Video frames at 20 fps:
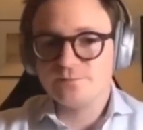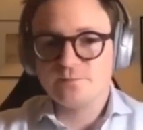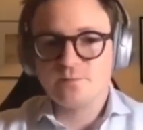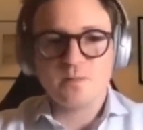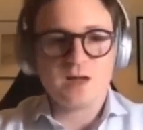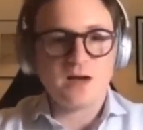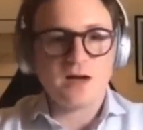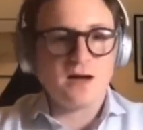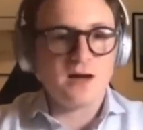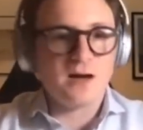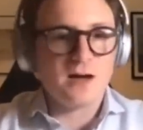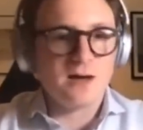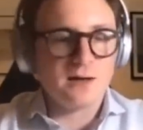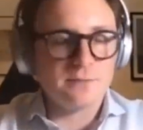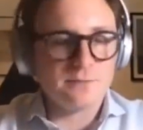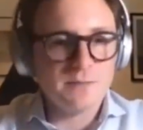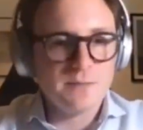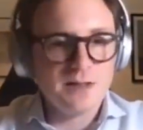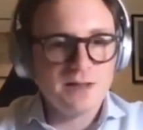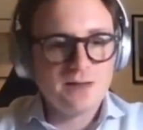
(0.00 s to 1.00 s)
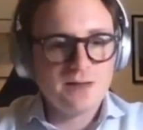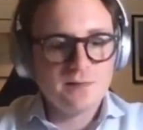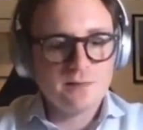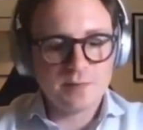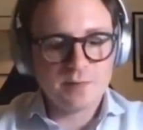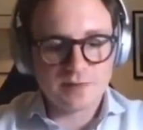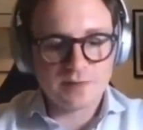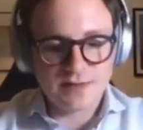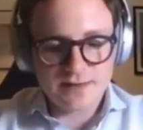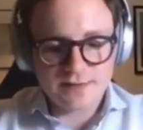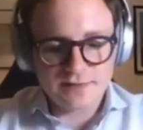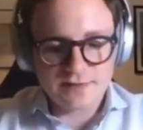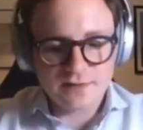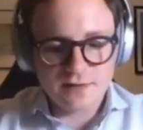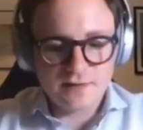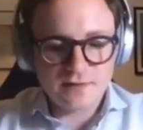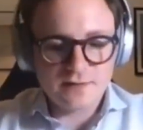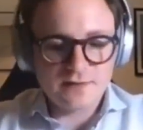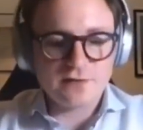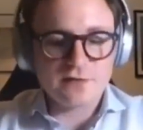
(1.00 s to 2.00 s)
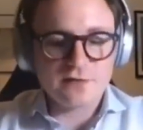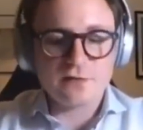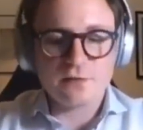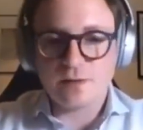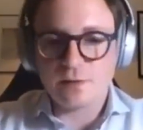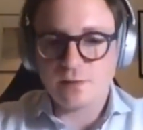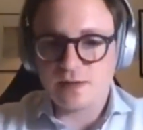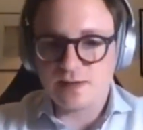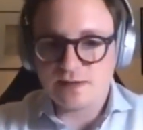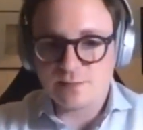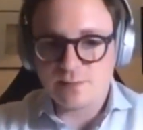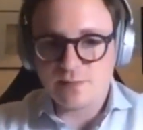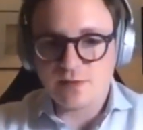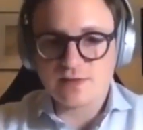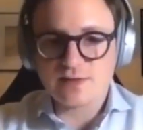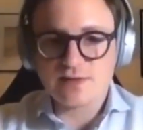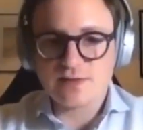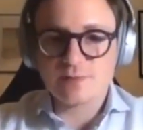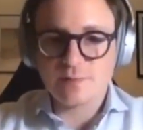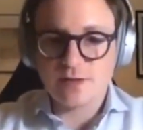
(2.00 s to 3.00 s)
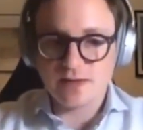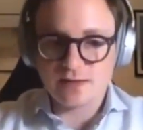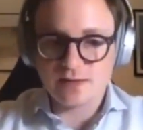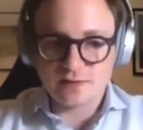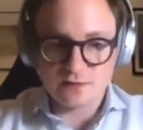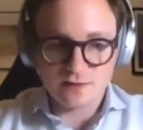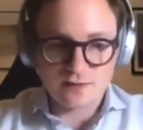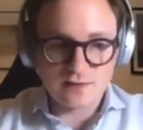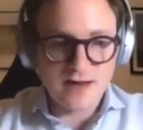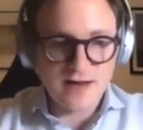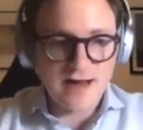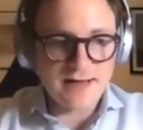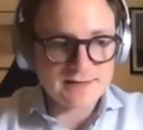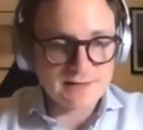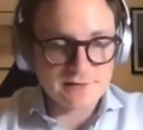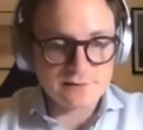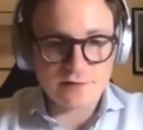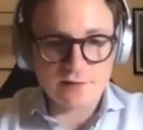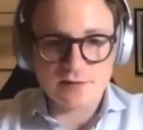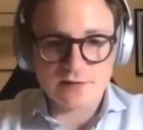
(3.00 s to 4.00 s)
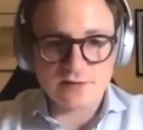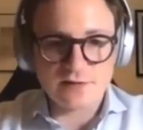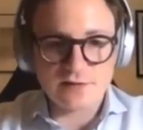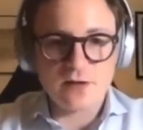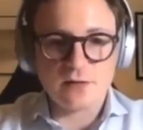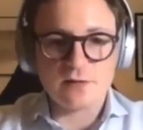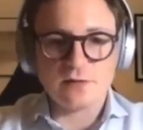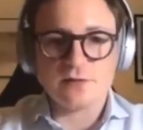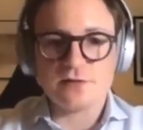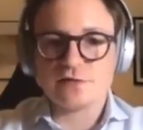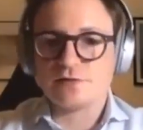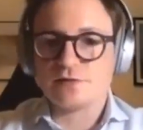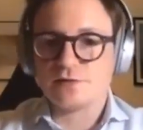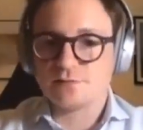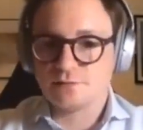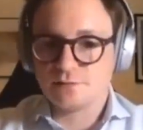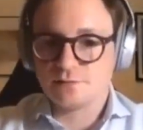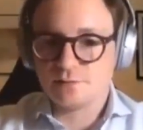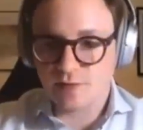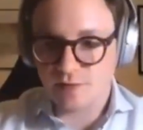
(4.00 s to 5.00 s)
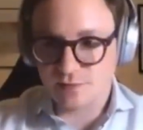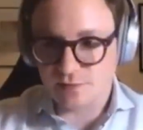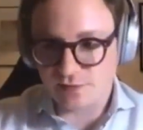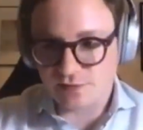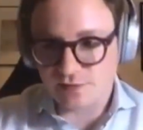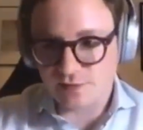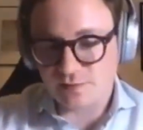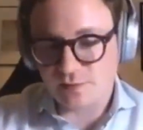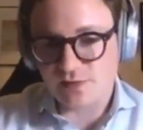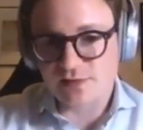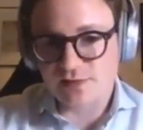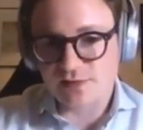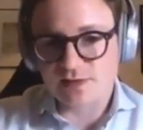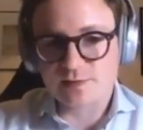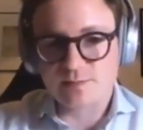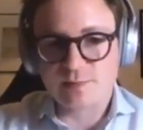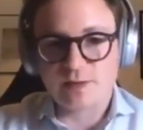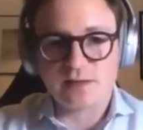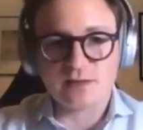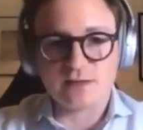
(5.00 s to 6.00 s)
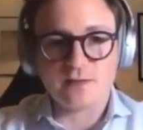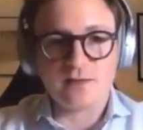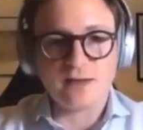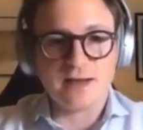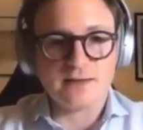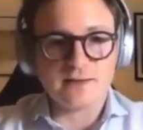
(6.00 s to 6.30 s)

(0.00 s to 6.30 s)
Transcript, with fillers: Um, but that's a that's a great way to participate and actively encourage people to participate in that.